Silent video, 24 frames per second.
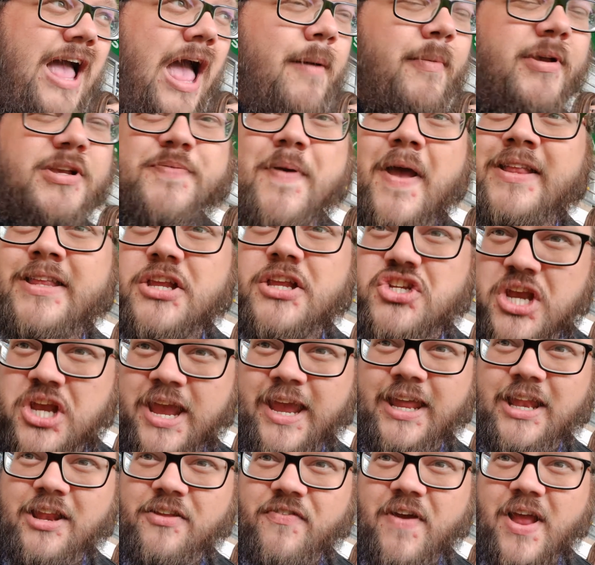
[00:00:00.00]
I'm expecting
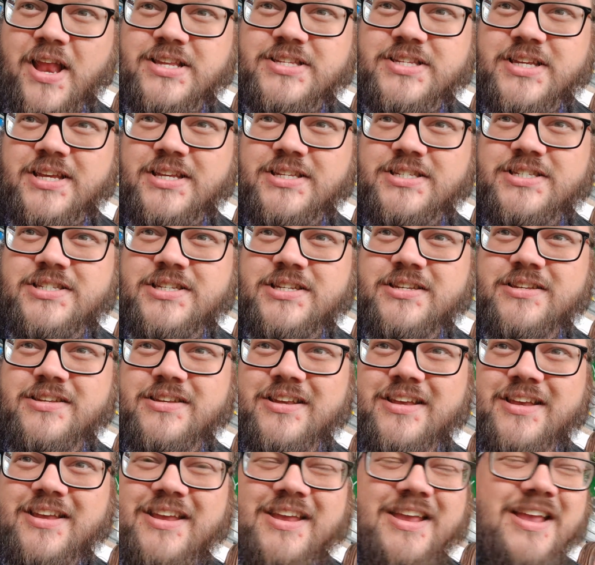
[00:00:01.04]
shaky defences.
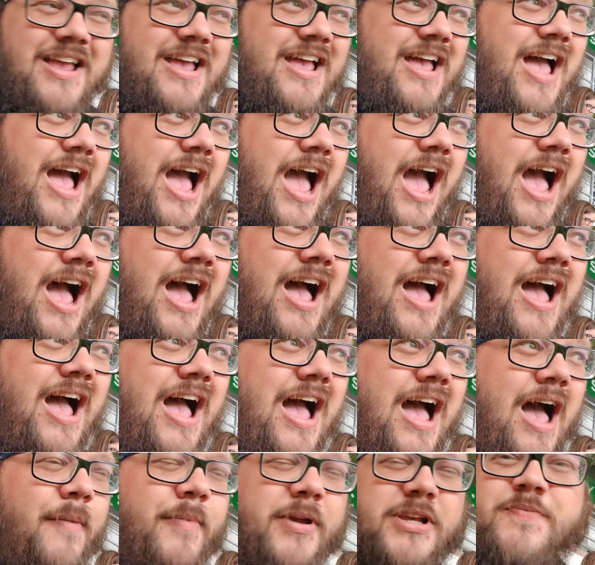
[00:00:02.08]

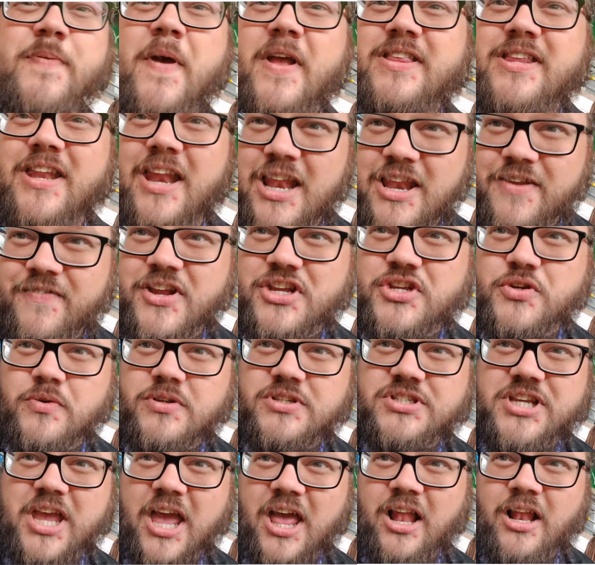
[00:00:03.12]
I'm expecting individual
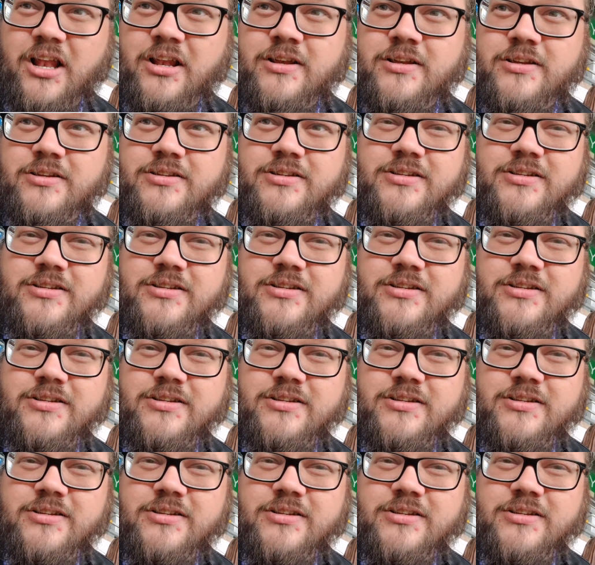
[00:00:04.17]
skill.